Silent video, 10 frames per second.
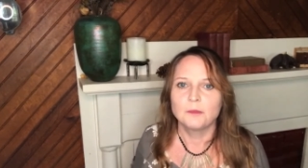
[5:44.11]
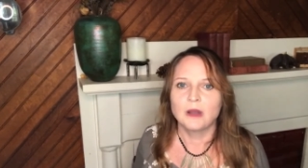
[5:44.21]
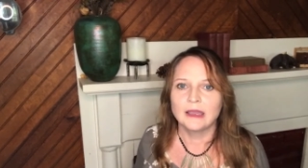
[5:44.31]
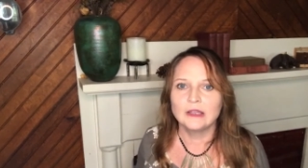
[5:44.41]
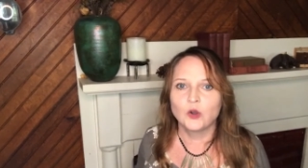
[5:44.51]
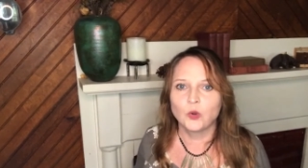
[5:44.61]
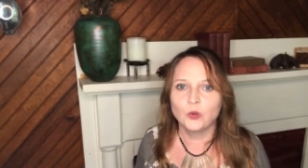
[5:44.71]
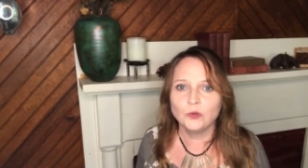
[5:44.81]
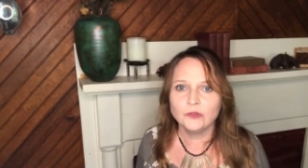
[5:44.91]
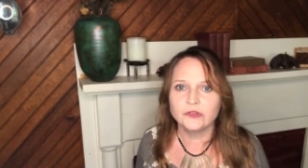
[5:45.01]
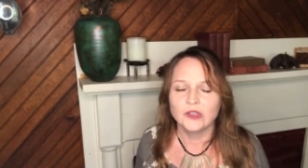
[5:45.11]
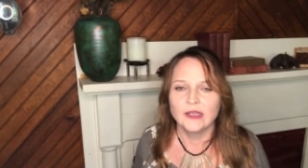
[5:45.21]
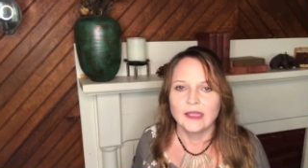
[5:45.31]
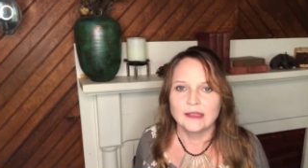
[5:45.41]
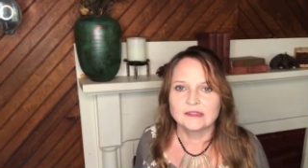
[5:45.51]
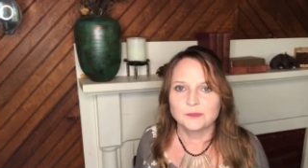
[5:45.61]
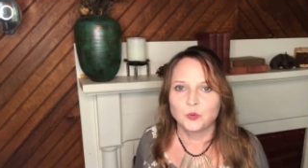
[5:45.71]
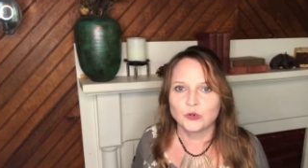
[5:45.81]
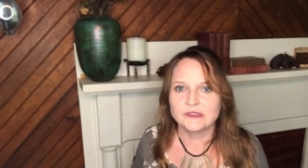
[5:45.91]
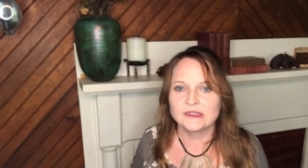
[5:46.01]
my goals and
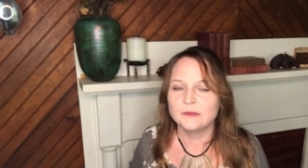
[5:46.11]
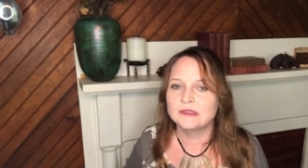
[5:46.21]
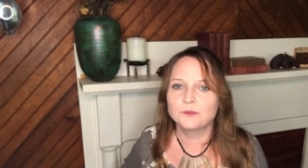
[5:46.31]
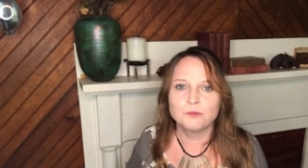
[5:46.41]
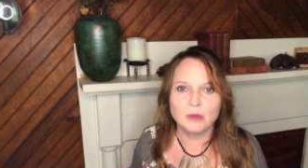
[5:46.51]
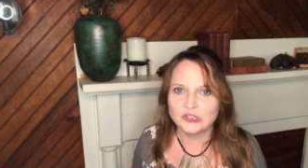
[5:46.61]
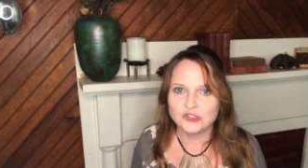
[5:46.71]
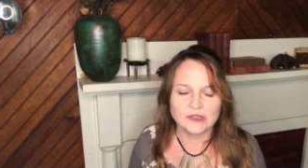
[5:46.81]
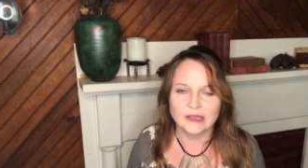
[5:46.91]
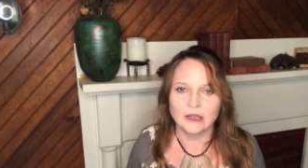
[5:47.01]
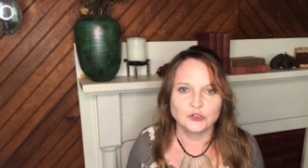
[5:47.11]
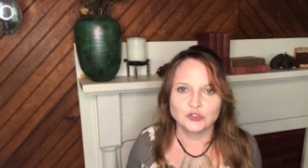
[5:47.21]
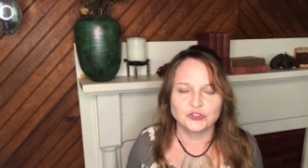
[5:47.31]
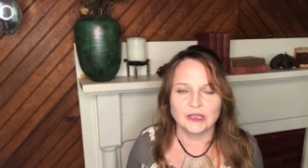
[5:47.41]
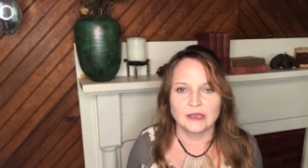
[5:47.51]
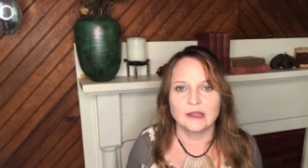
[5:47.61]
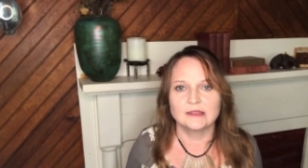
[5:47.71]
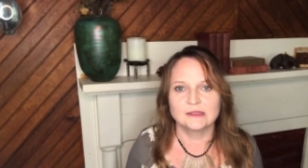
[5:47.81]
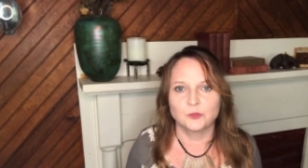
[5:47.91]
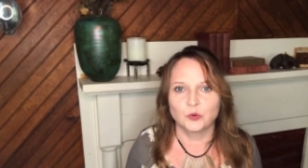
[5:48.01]
supports them as much as I understand
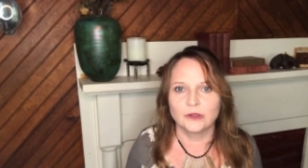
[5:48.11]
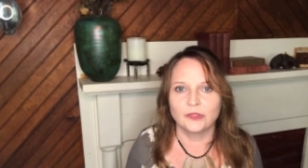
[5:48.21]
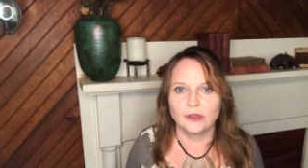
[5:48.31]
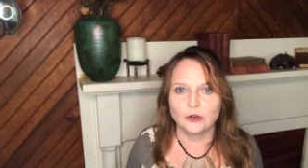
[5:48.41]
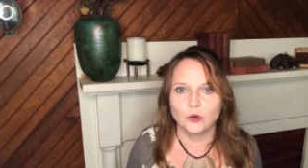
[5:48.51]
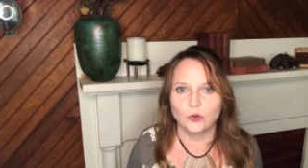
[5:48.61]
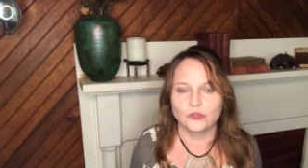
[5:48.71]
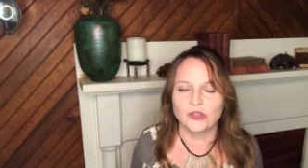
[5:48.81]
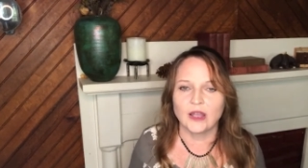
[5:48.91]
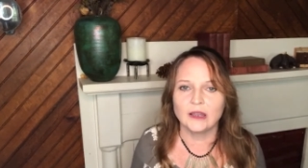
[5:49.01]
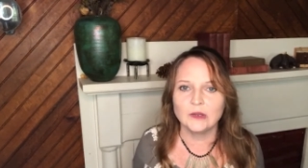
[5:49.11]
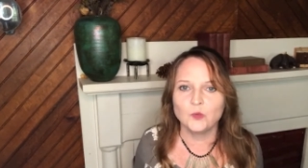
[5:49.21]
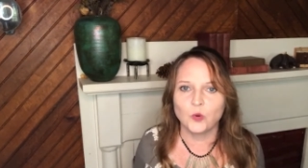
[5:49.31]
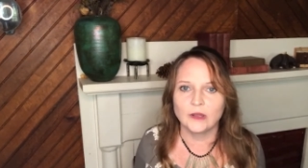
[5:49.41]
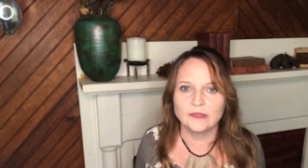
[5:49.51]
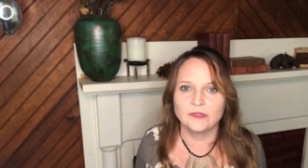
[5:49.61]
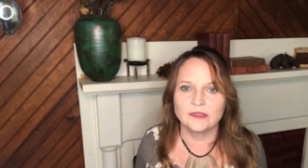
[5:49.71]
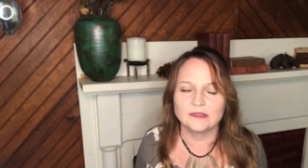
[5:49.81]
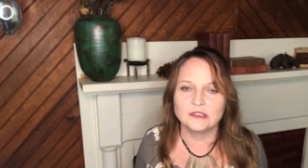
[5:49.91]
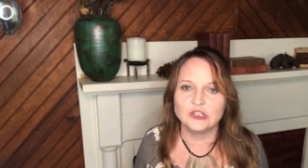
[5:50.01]
and support their goals. I want
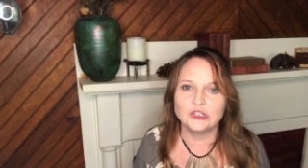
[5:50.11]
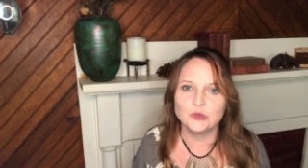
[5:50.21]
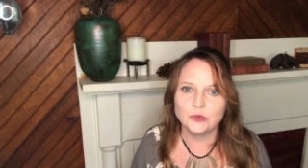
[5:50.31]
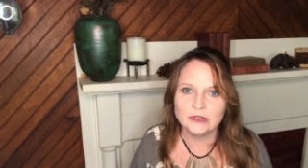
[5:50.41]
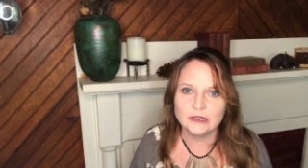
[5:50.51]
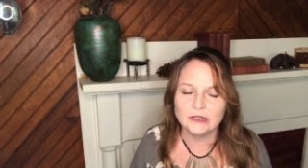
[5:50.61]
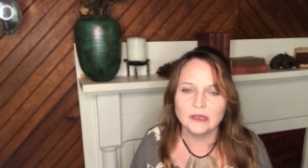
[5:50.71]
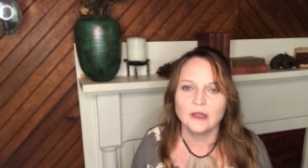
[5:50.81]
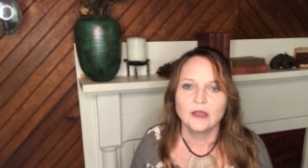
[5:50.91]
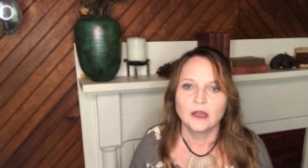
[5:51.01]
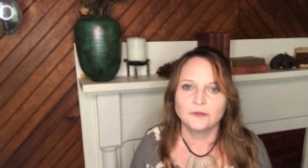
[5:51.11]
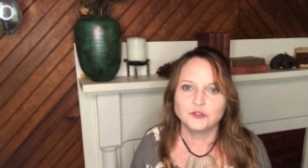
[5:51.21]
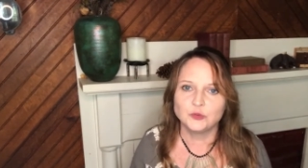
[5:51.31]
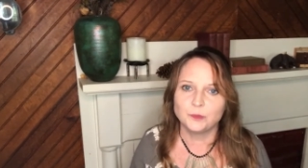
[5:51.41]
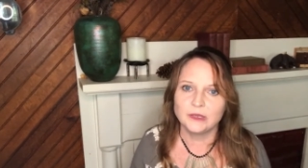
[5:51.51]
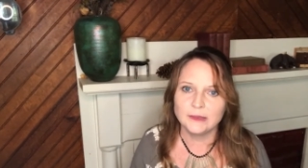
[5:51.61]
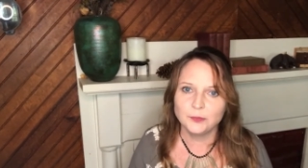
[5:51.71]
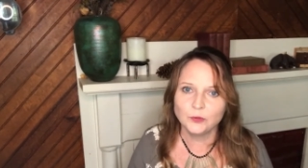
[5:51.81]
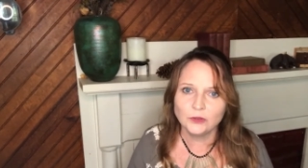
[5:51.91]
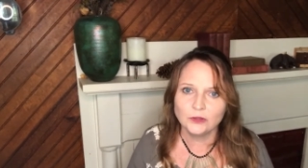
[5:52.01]
this unity of two
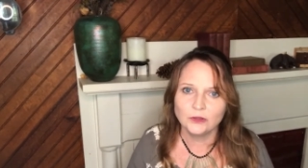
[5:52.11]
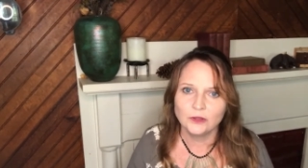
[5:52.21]
people.